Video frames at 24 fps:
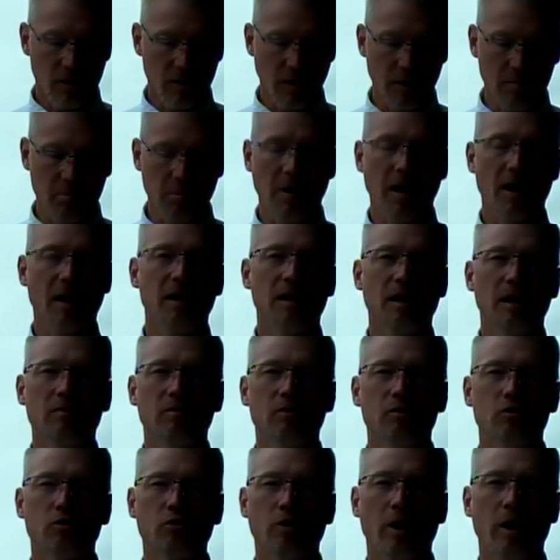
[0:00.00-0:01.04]
They might
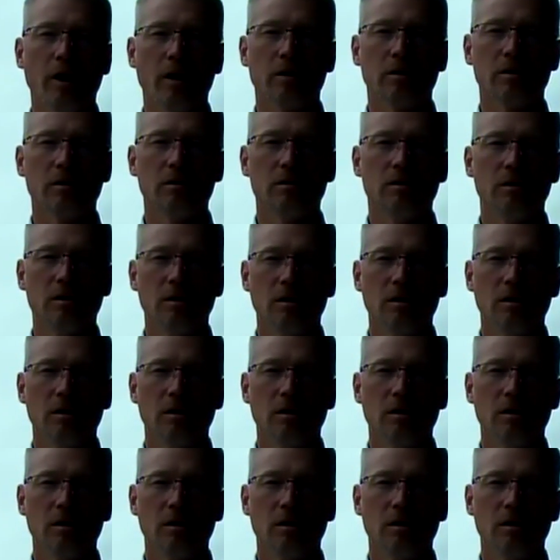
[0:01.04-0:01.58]
have attracted